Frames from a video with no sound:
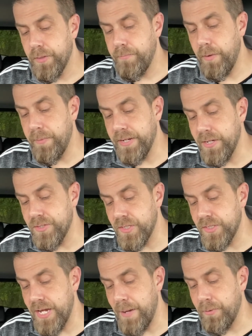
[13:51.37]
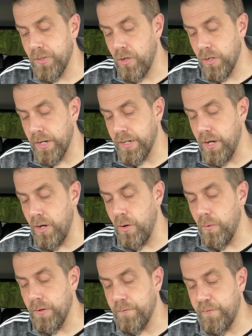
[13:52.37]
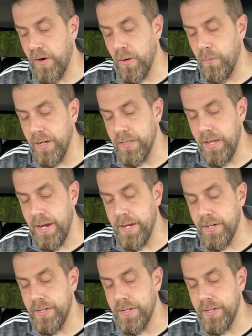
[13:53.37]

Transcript: But because this happened long ago in a faraway land,